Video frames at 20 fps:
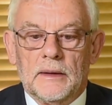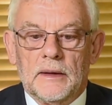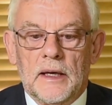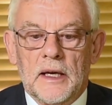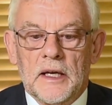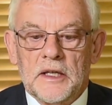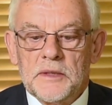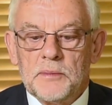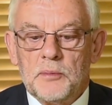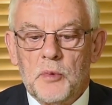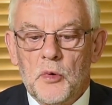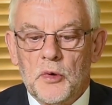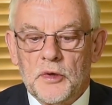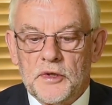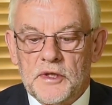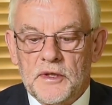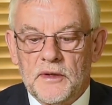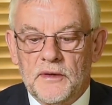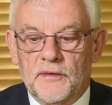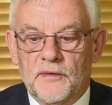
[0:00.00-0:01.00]

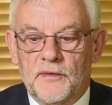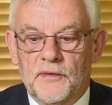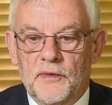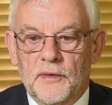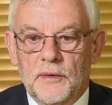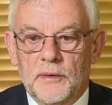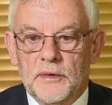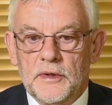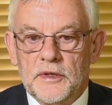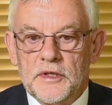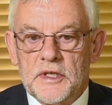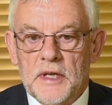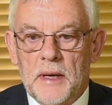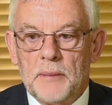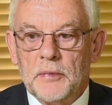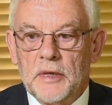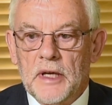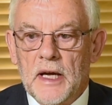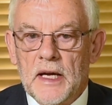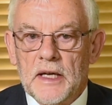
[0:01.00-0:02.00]
exports of
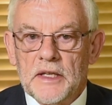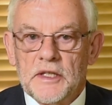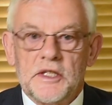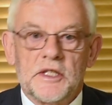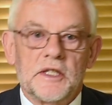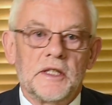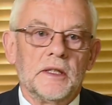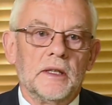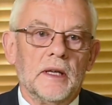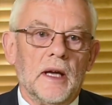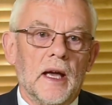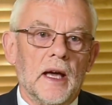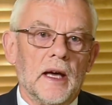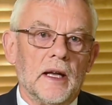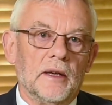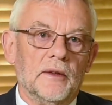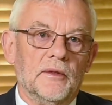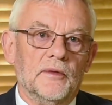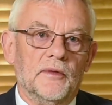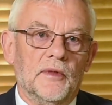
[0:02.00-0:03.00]
some gas
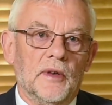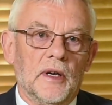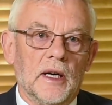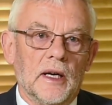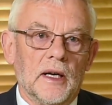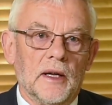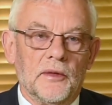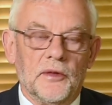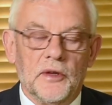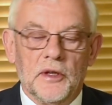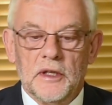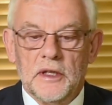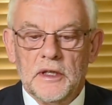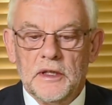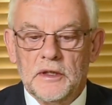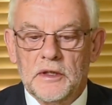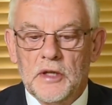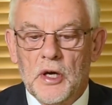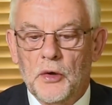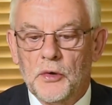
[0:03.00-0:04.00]
out of
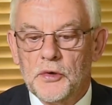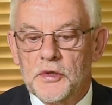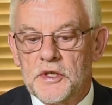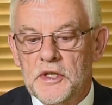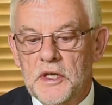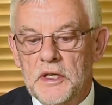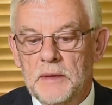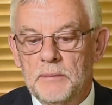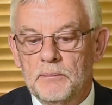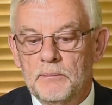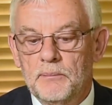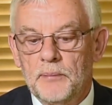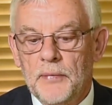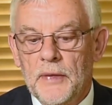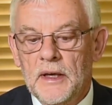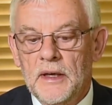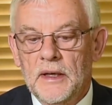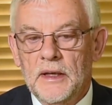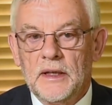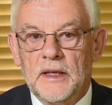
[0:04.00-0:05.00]
the coal seam
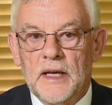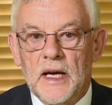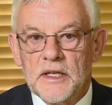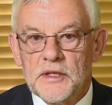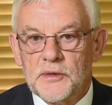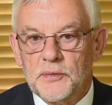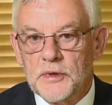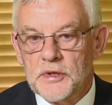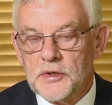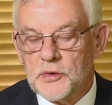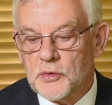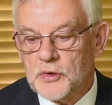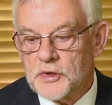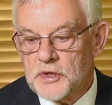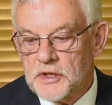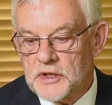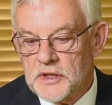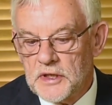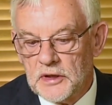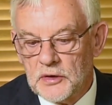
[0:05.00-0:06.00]
gas
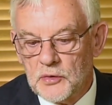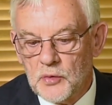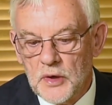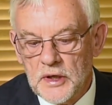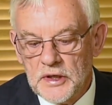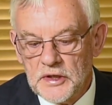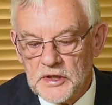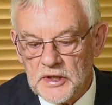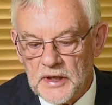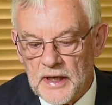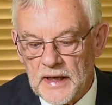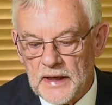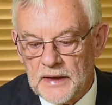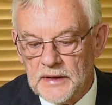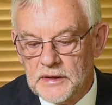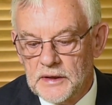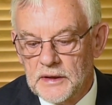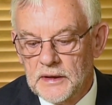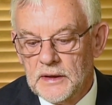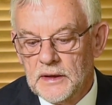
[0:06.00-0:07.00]
resources in
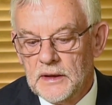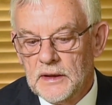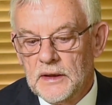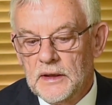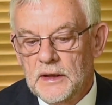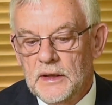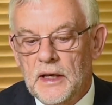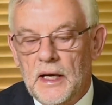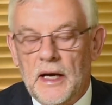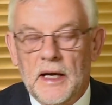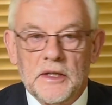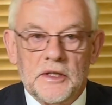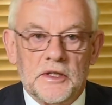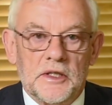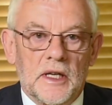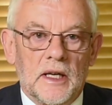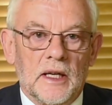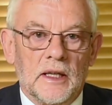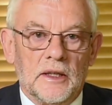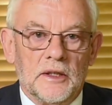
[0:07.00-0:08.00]
Queensland
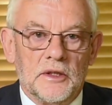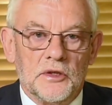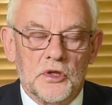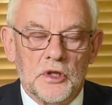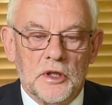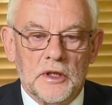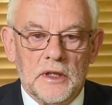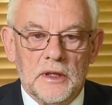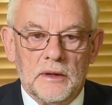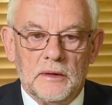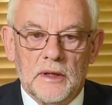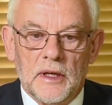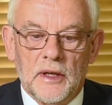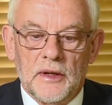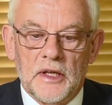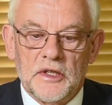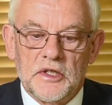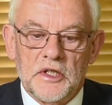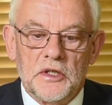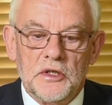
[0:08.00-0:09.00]
as LNG. Now
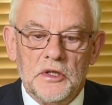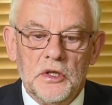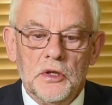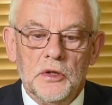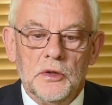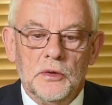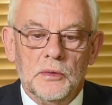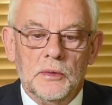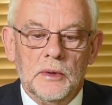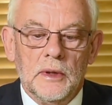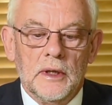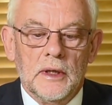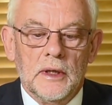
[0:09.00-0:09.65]
that's a new